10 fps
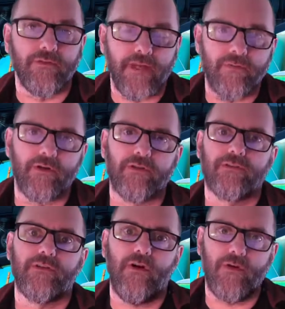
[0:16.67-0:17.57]
neural
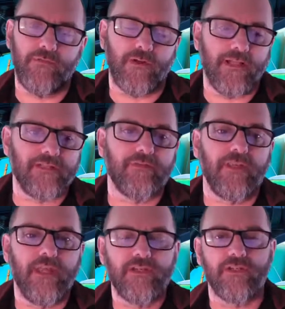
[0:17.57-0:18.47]
networks, all for
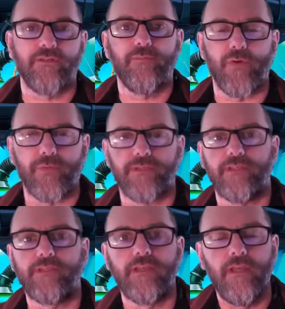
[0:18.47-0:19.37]
classification
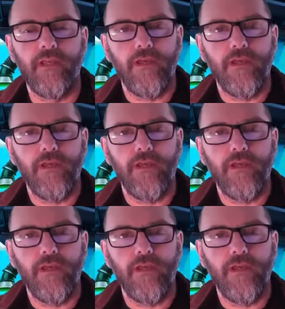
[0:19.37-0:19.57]
purposes.